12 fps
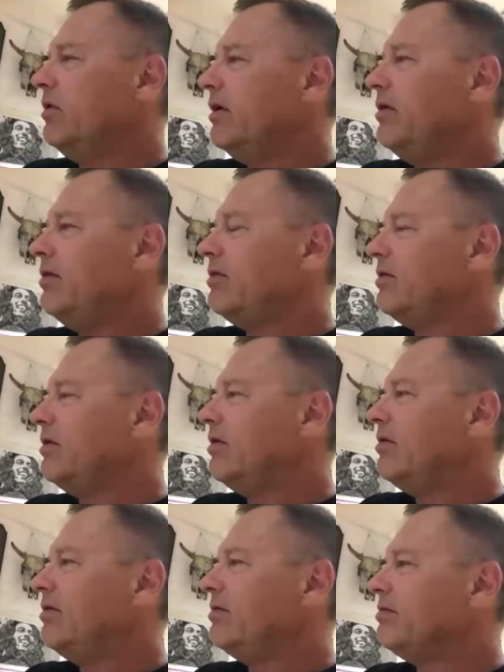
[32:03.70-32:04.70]
don't know,
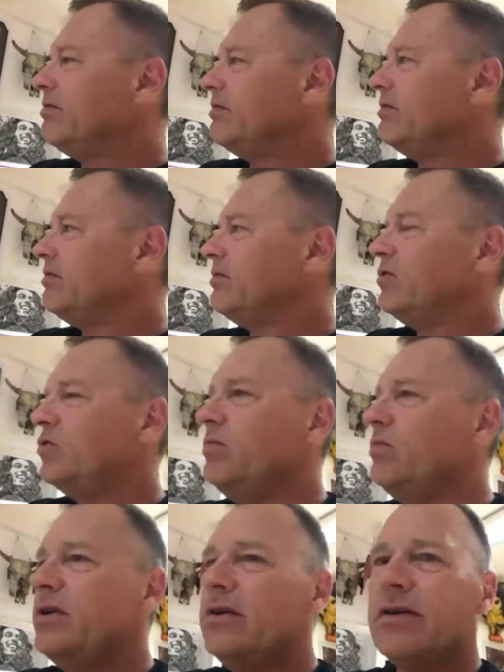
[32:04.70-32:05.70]
two meters to
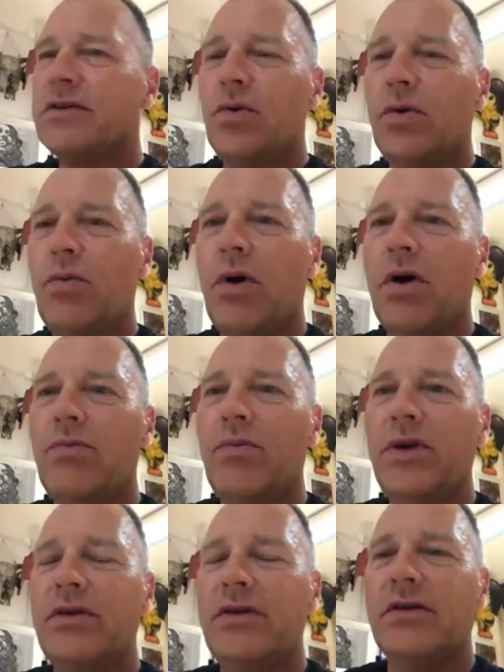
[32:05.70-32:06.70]
one meter, the
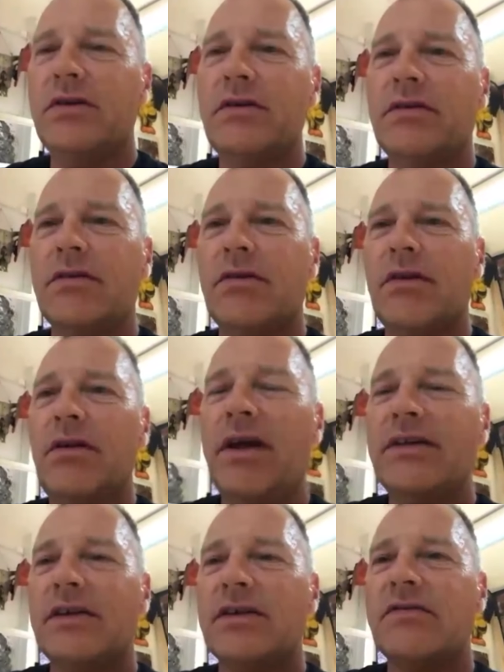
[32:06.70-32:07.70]
letters
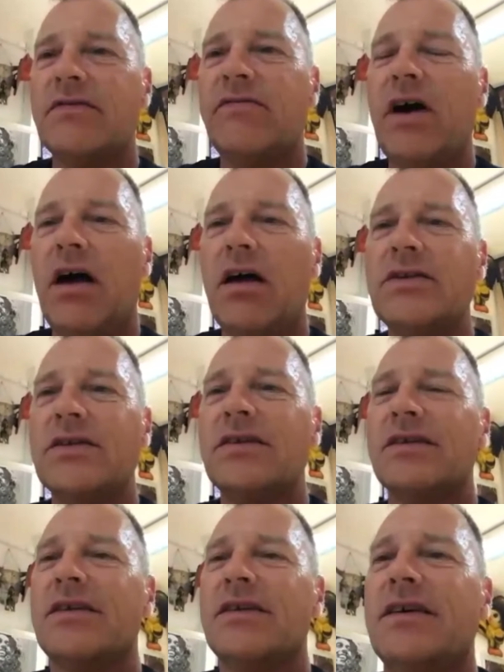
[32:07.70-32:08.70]
fast. Mm-hmm.
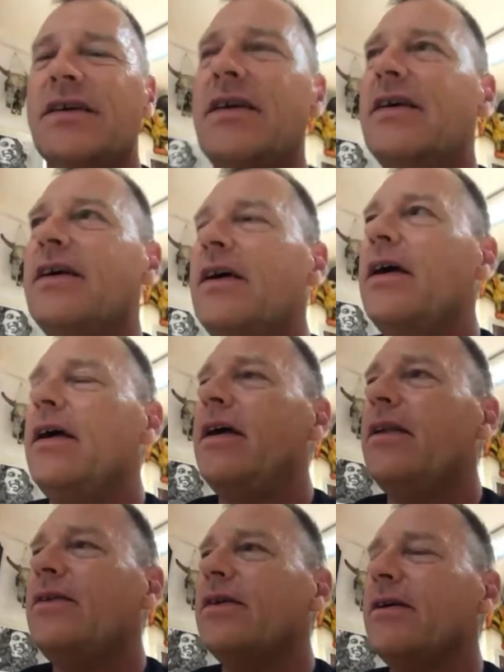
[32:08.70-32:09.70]
And
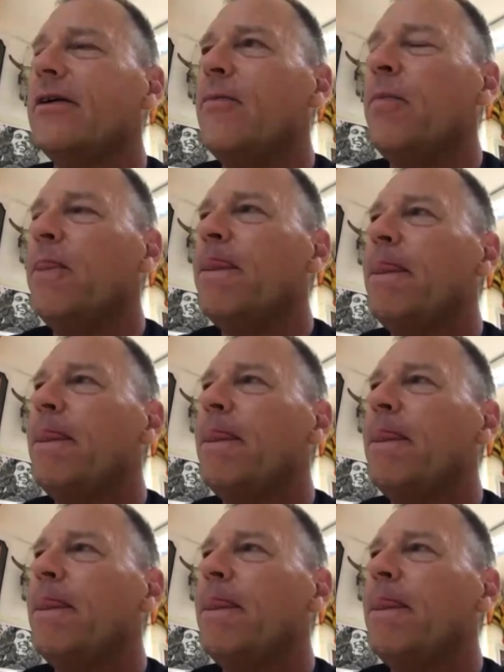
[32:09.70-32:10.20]
um,